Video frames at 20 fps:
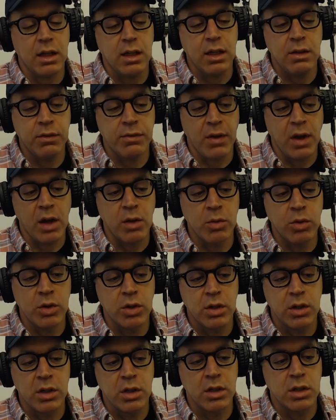if I
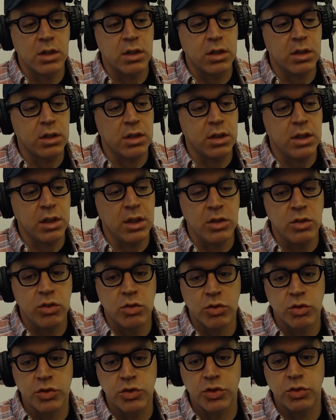were in
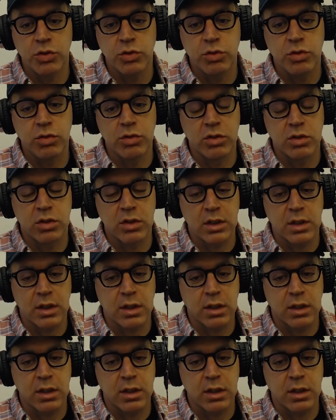your shoes,